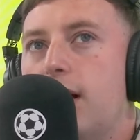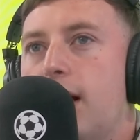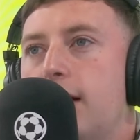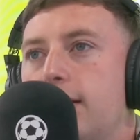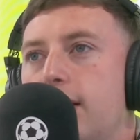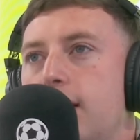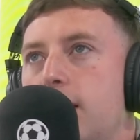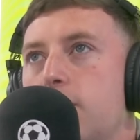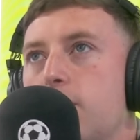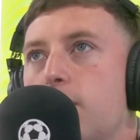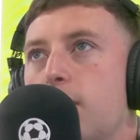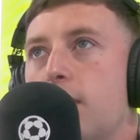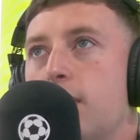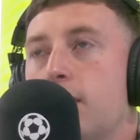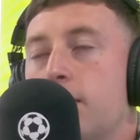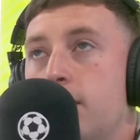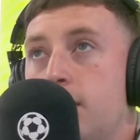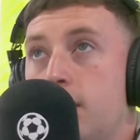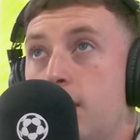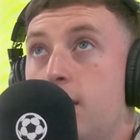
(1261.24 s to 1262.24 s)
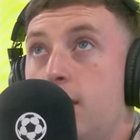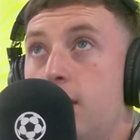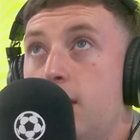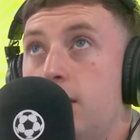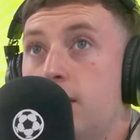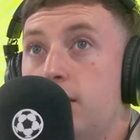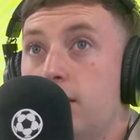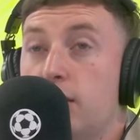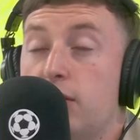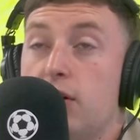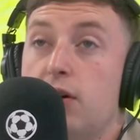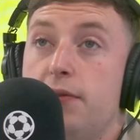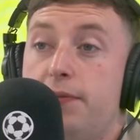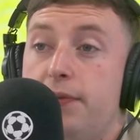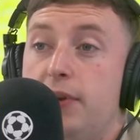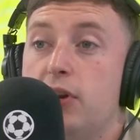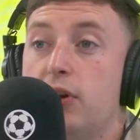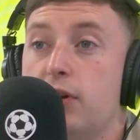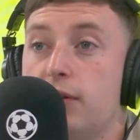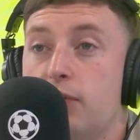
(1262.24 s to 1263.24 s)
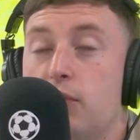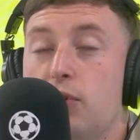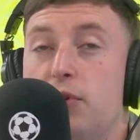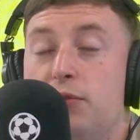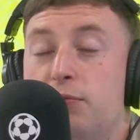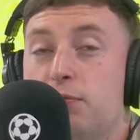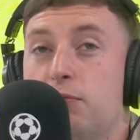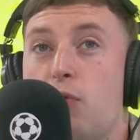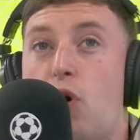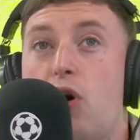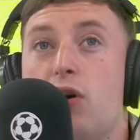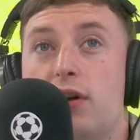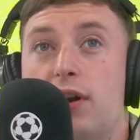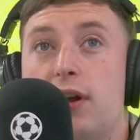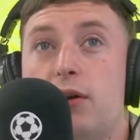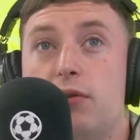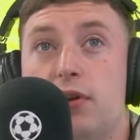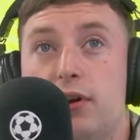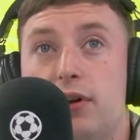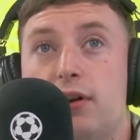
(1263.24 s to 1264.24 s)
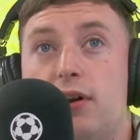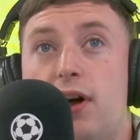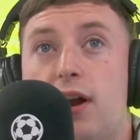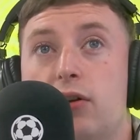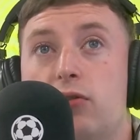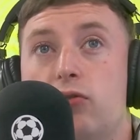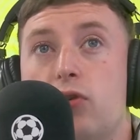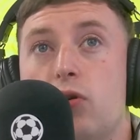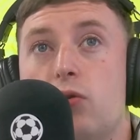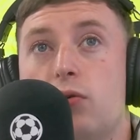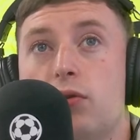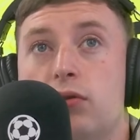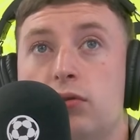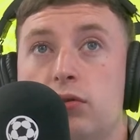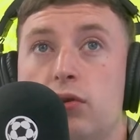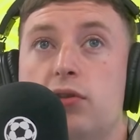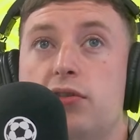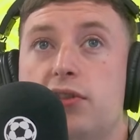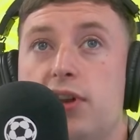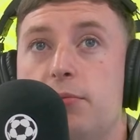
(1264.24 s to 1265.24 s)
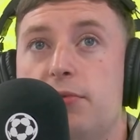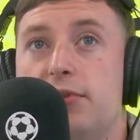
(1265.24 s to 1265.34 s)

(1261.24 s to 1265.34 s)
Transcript: a day where, like, I feel like if I was walking out like at a Croker or a Semple